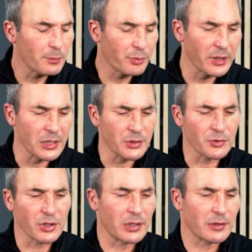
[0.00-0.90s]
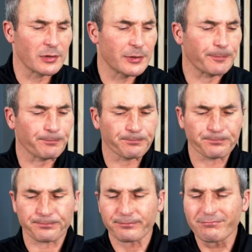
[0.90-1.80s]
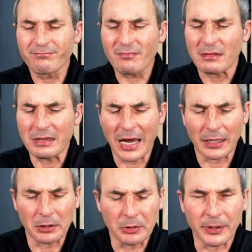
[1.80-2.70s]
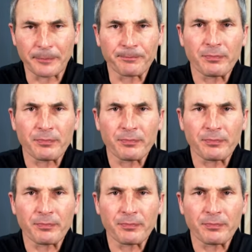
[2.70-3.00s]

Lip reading: Praise you, Jesus. Hallelujah.